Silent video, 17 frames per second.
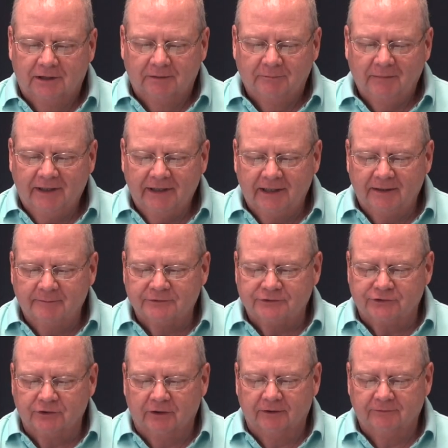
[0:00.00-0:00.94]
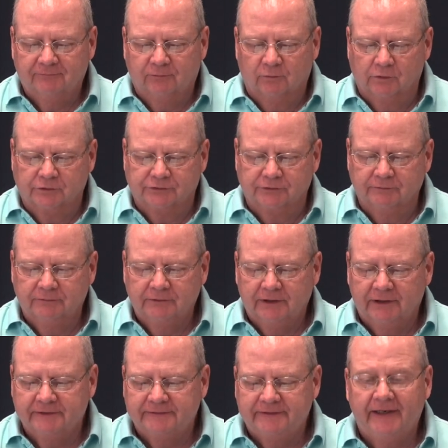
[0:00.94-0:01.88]
My name is John Fortune,
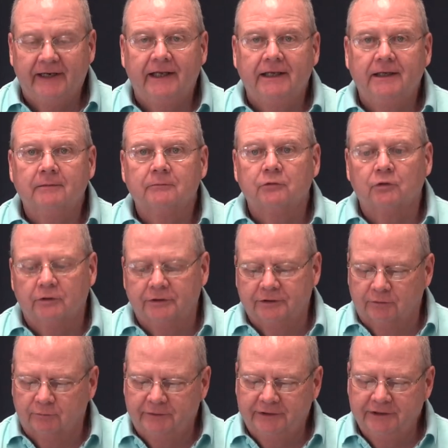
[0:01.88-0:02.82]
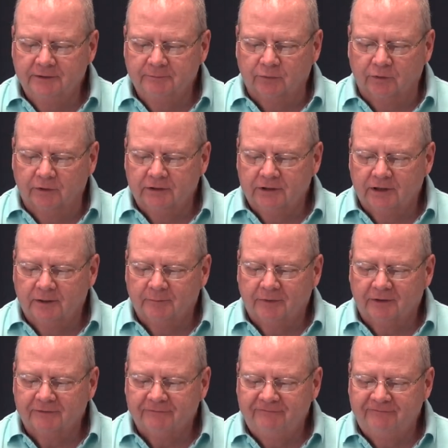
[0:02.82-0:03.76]
and today I'm going to read a book
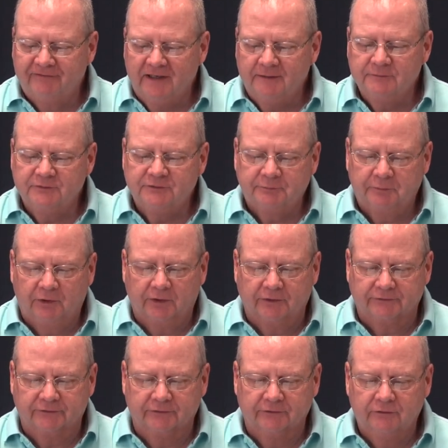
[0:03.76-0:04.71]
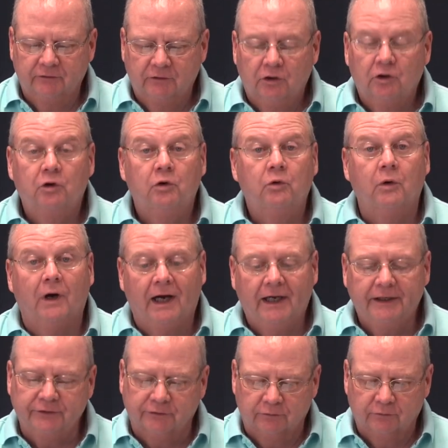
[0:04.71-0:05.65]
about a famous person who
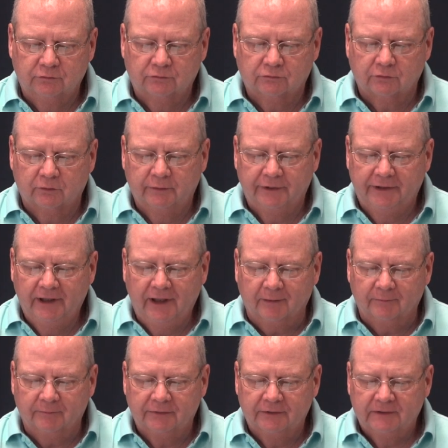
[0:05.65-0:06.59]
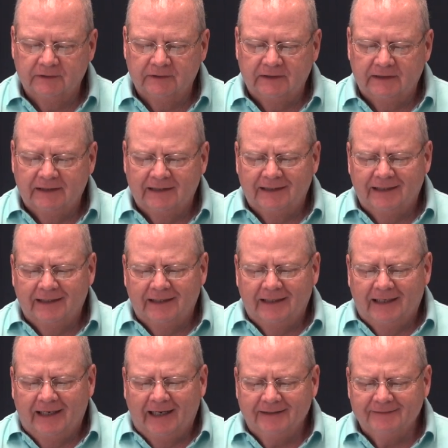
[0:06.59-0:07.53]
I knew growing up.
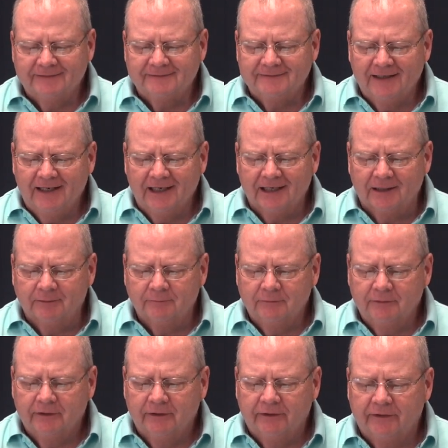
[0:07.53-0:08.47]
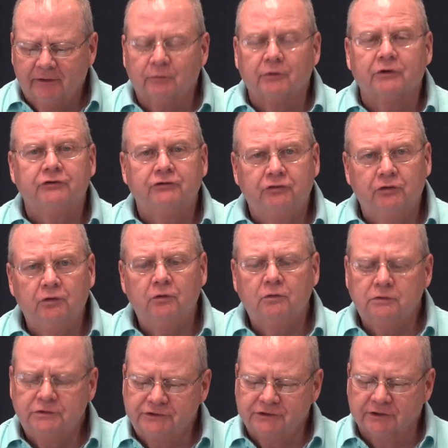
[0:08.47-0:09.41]
At the time, there were
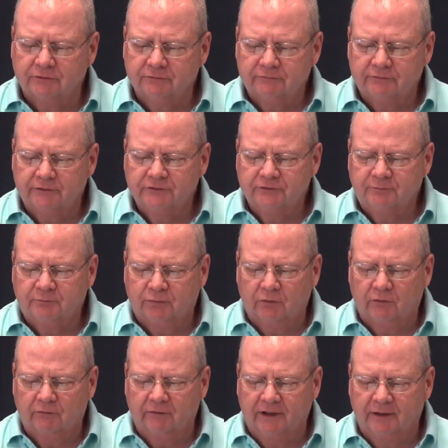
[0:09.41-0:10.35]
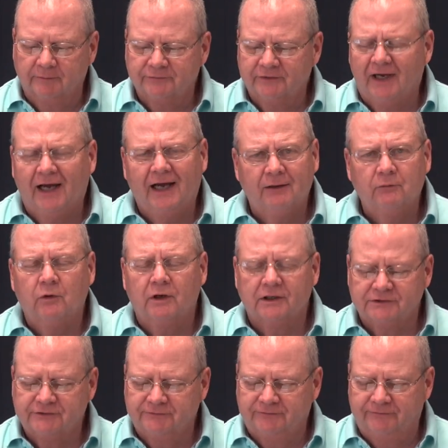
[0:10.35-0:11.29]
two children's programs I
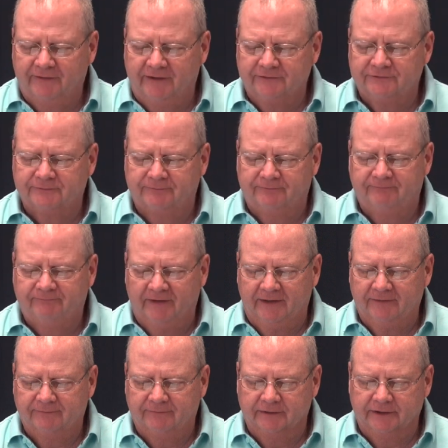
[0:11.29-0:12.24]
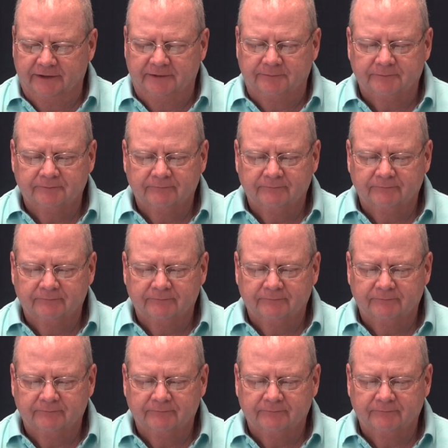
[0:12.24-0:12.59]
watched faithfully,